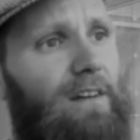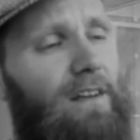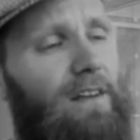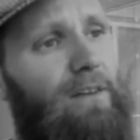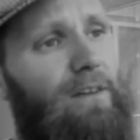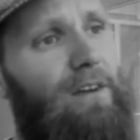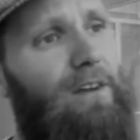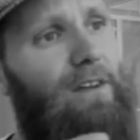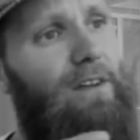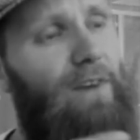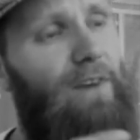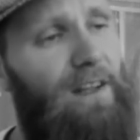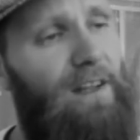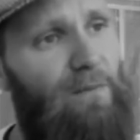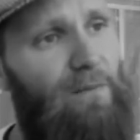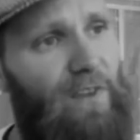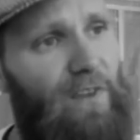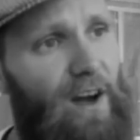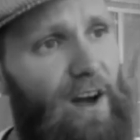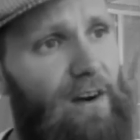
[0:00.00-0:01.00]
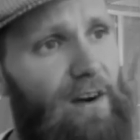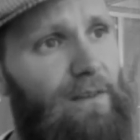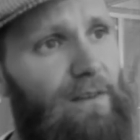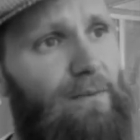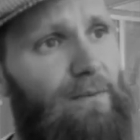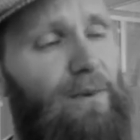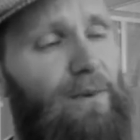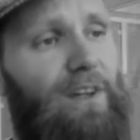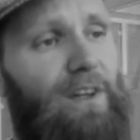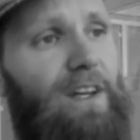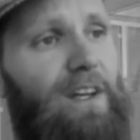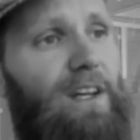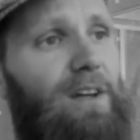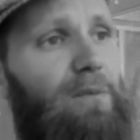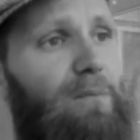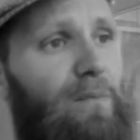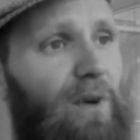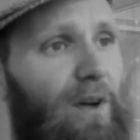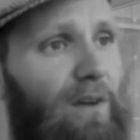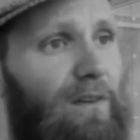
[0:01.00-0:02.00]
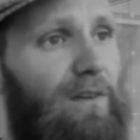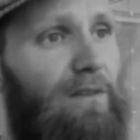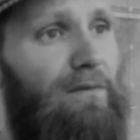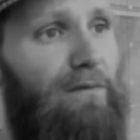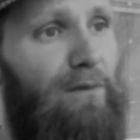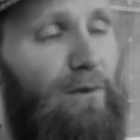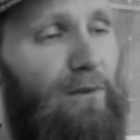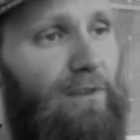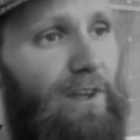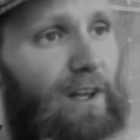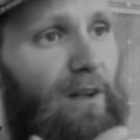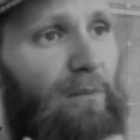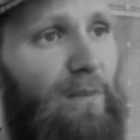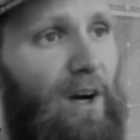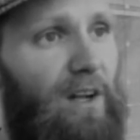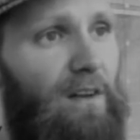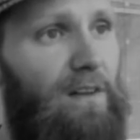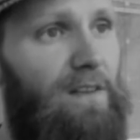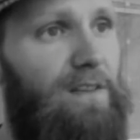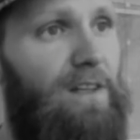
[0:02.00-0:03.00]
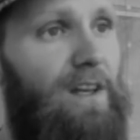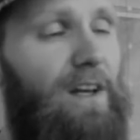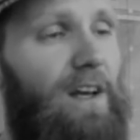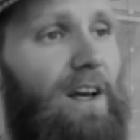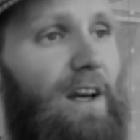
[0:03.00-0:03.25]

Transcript: They will invite them there where they can build the full-scale models